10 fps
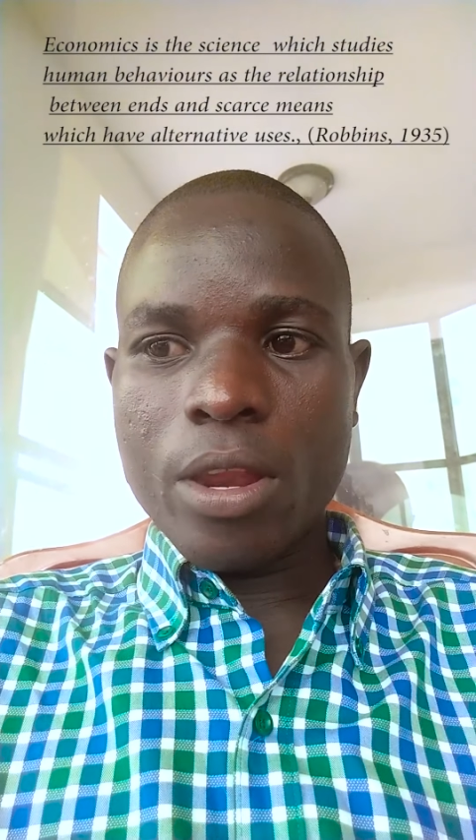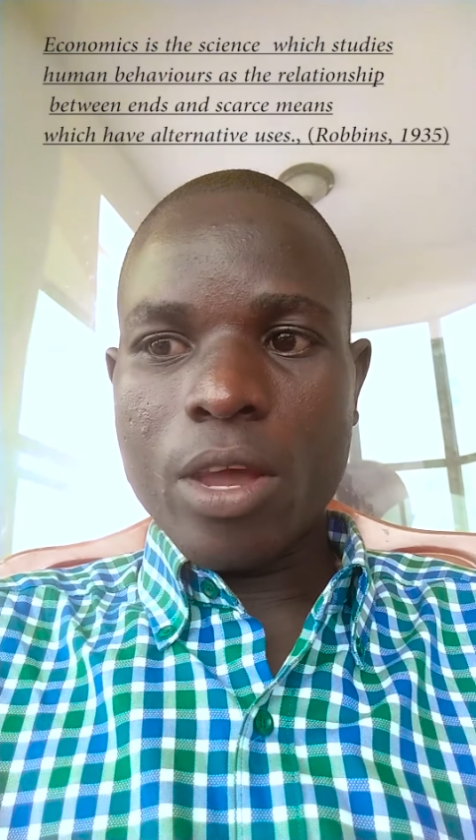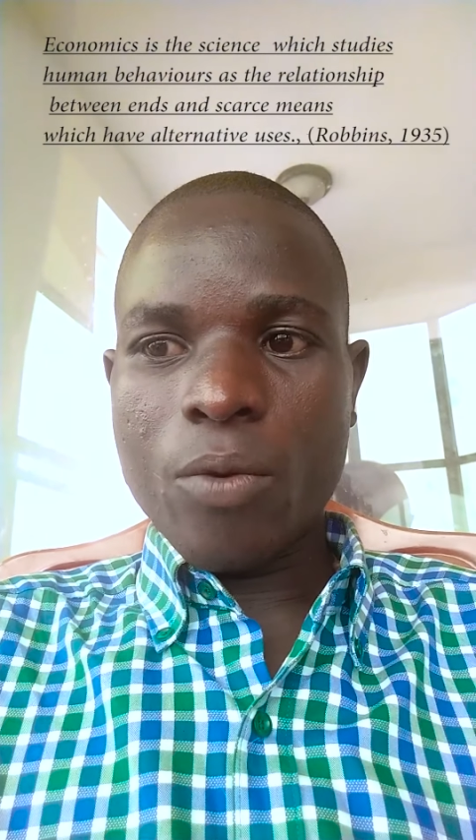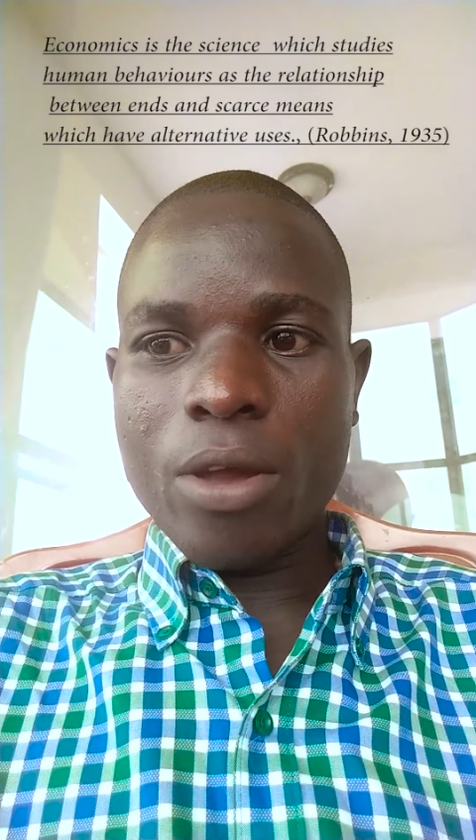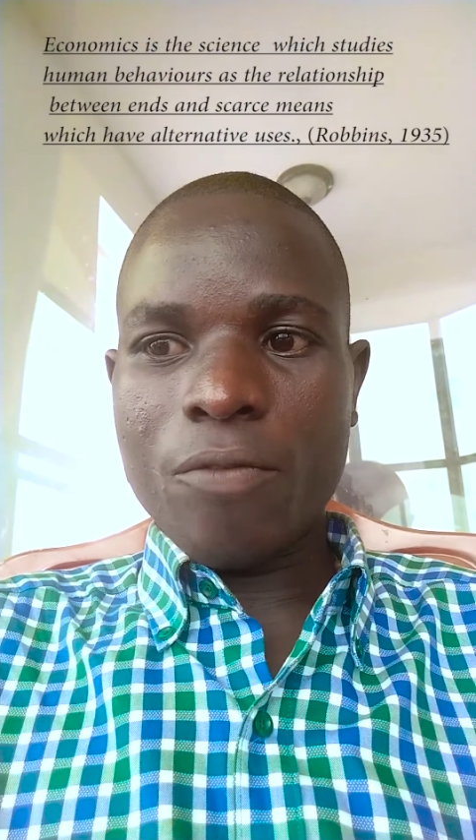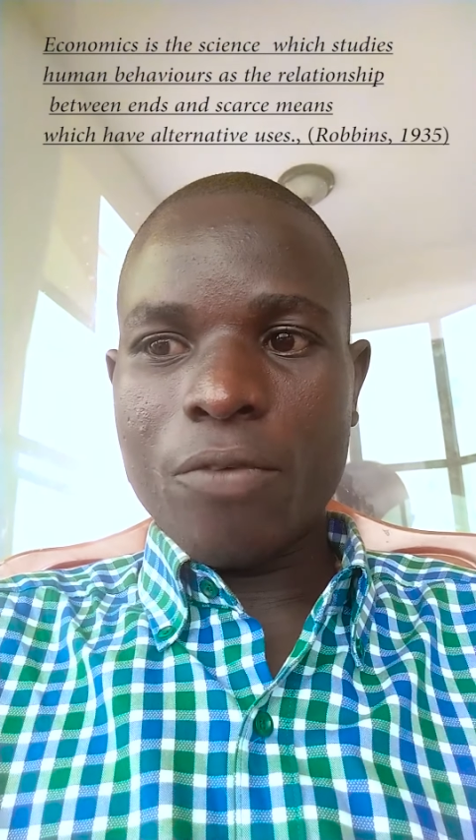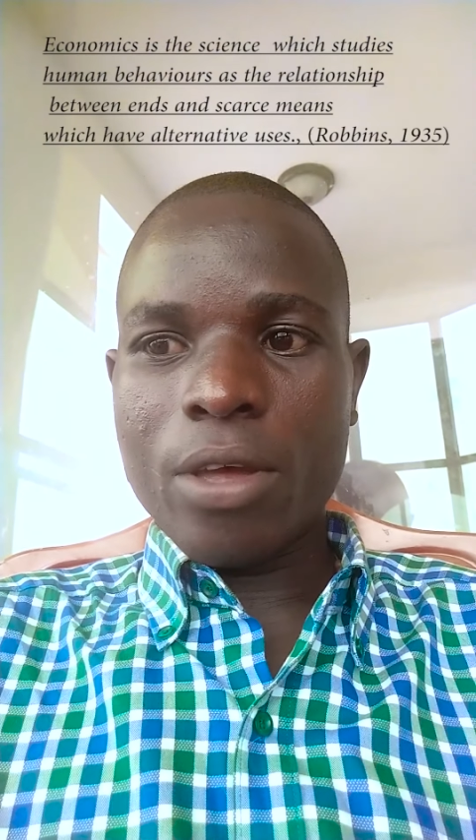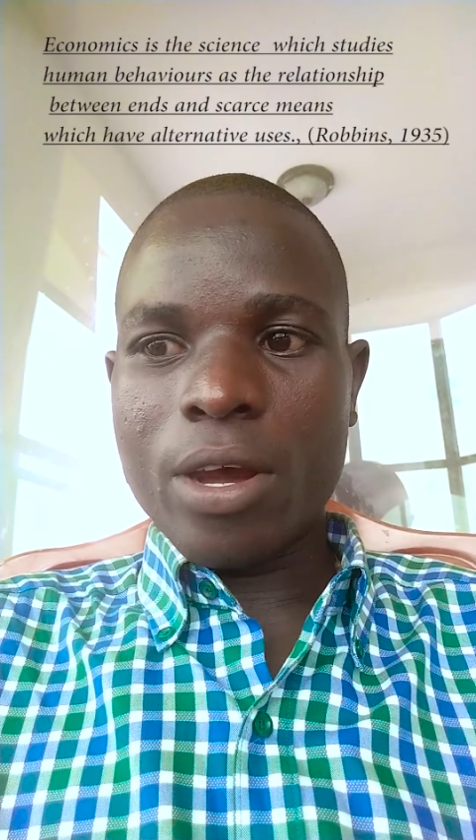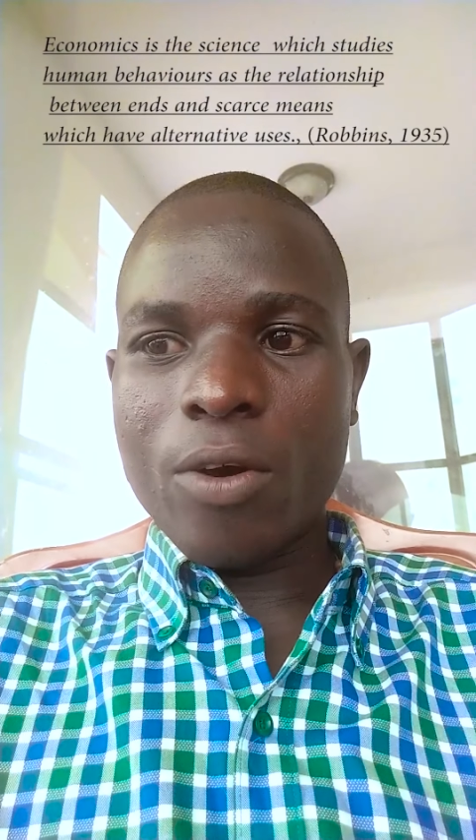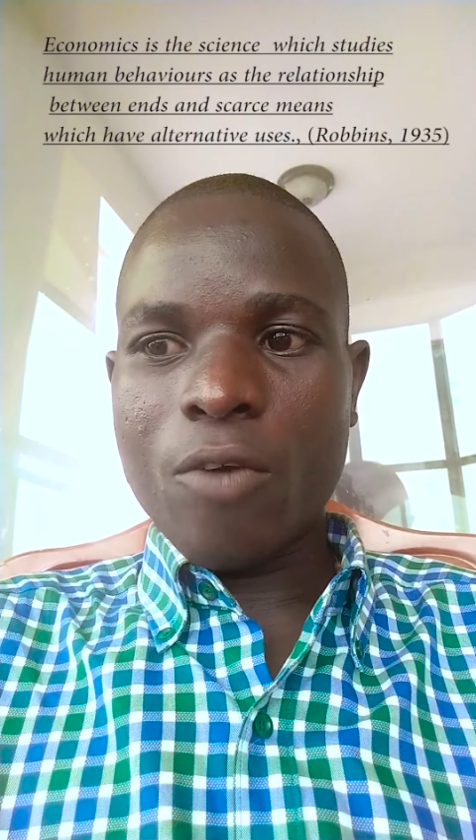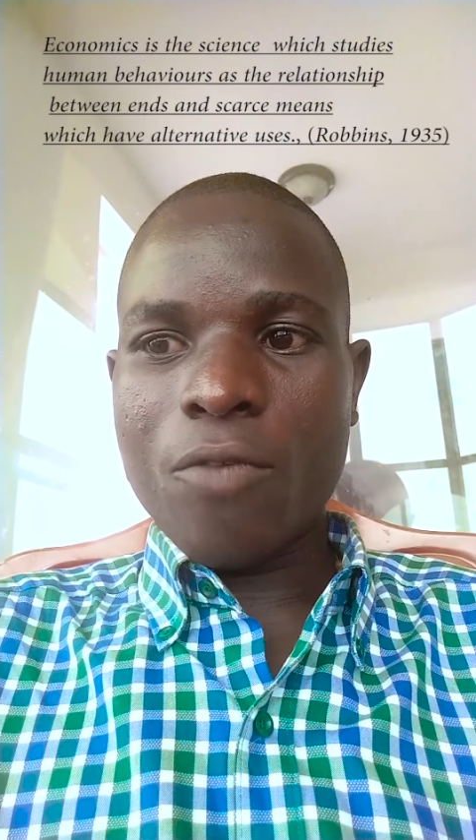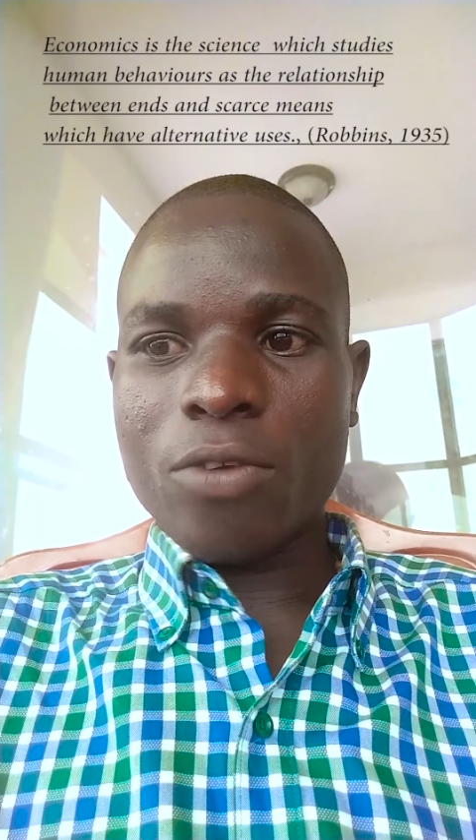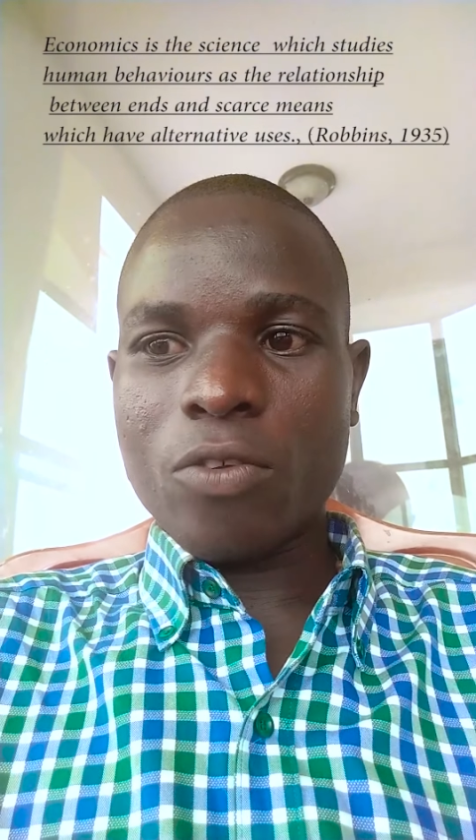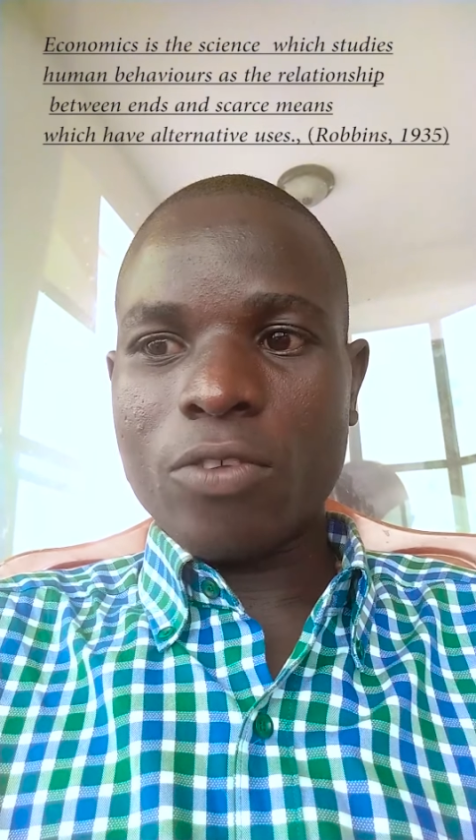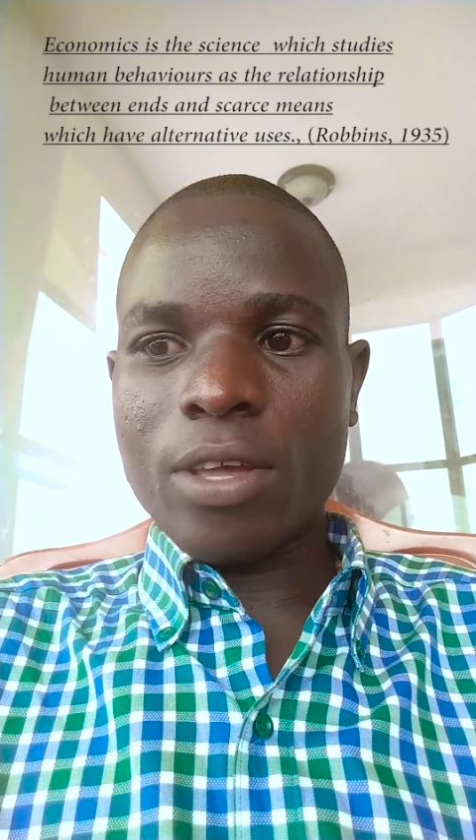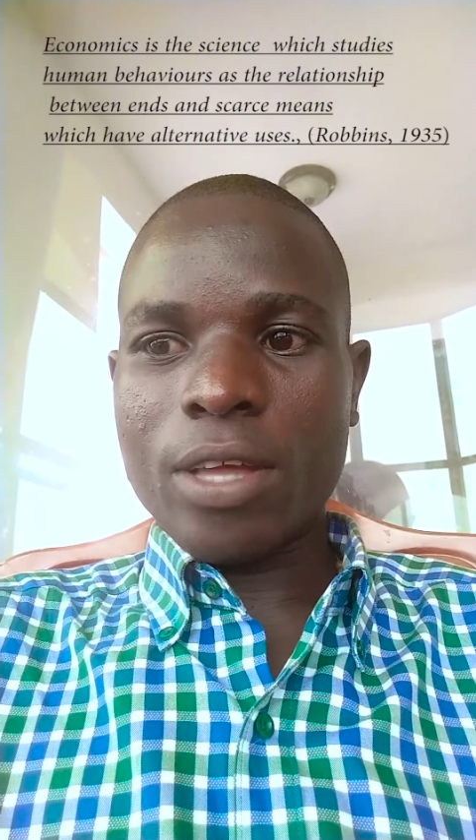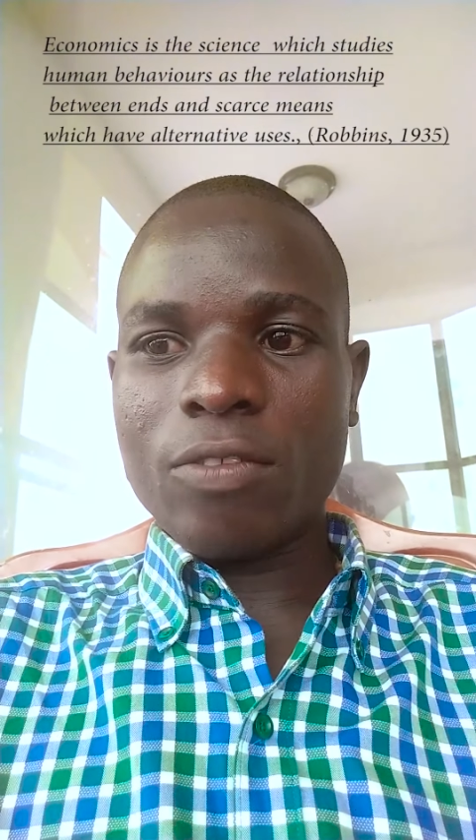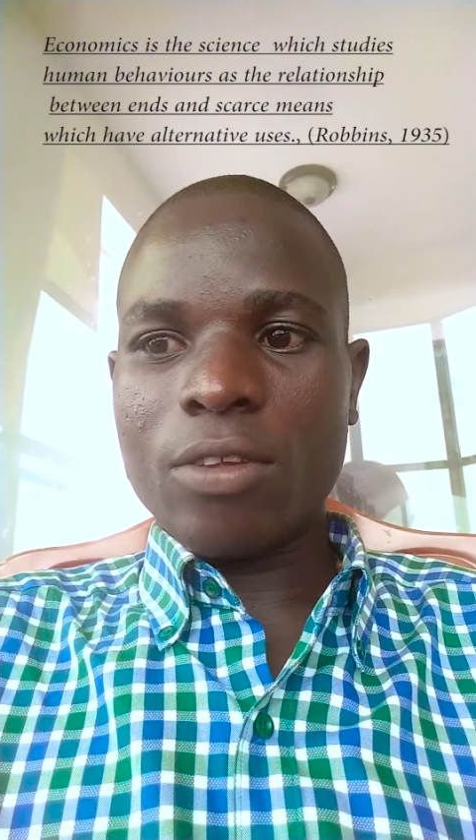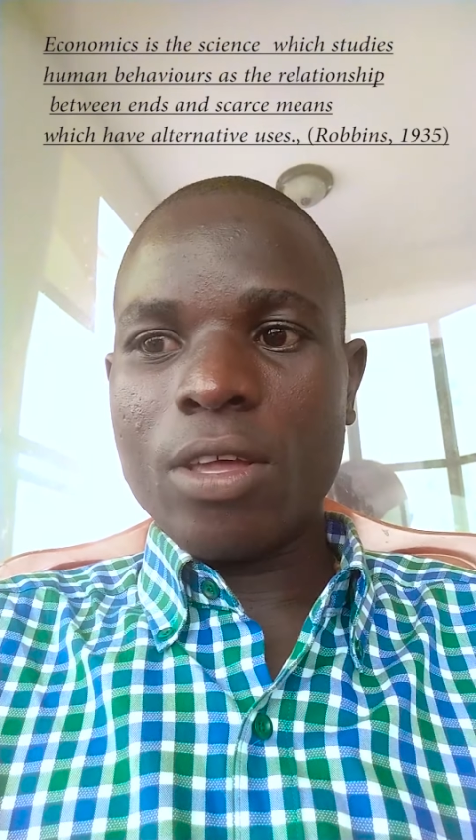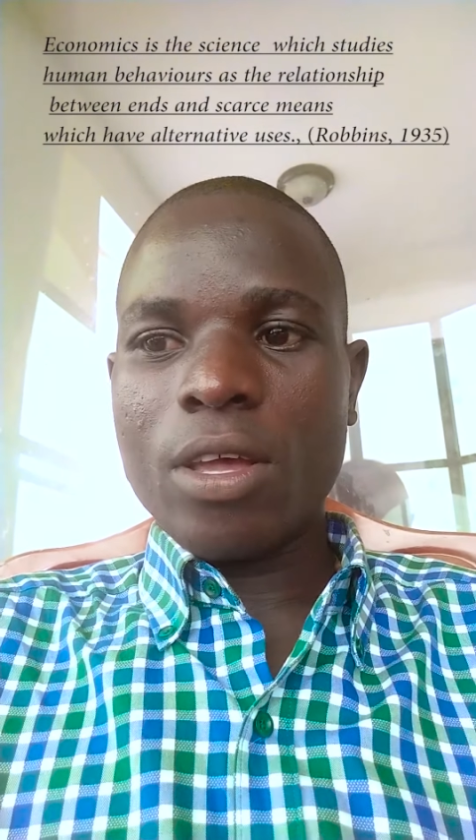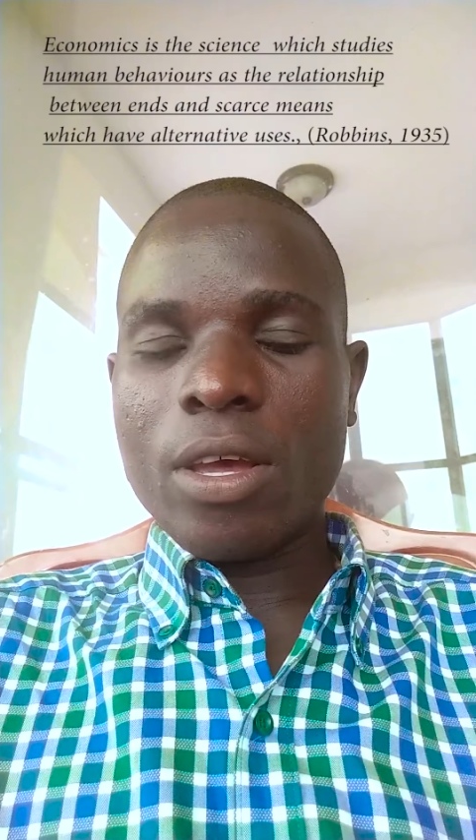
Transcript: the welfare of a society,